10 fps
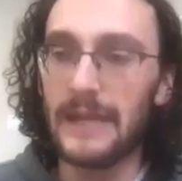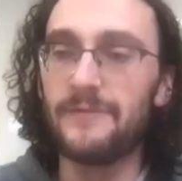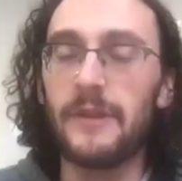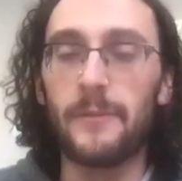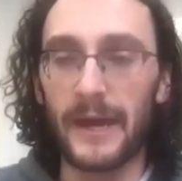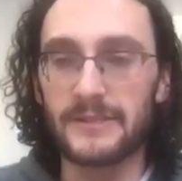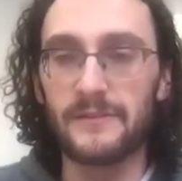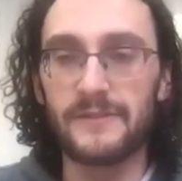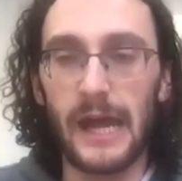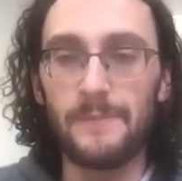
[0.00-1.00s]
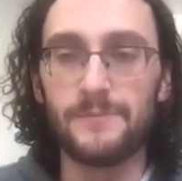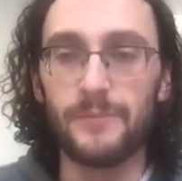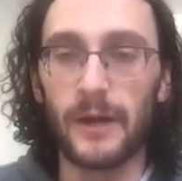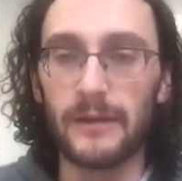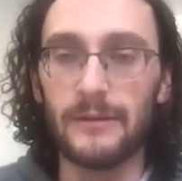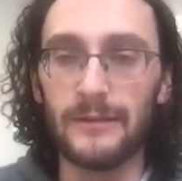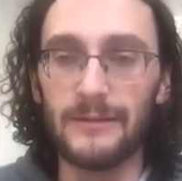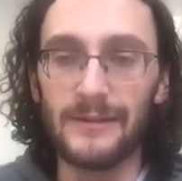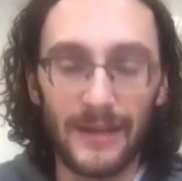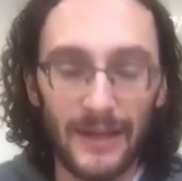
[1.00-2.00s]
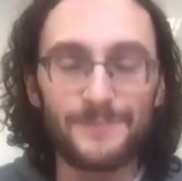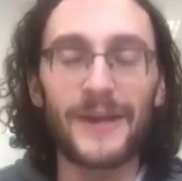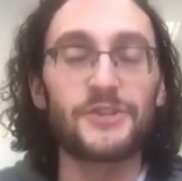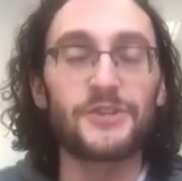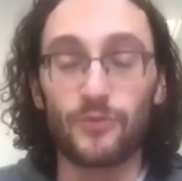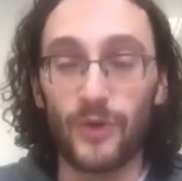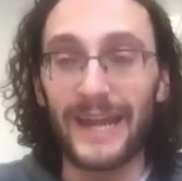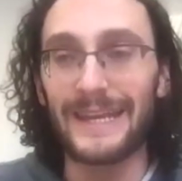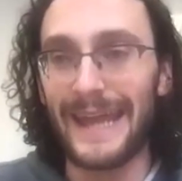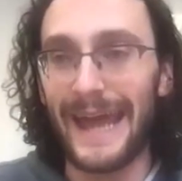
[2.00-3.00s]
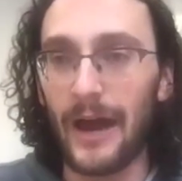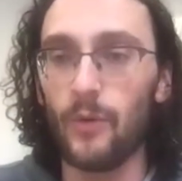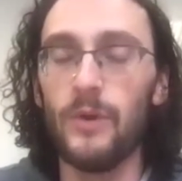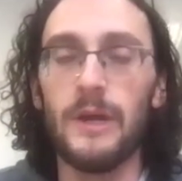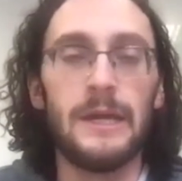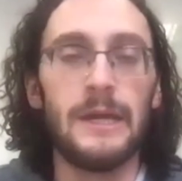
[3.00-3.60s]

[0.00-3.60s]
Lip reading: even in the best of times, but especially right now,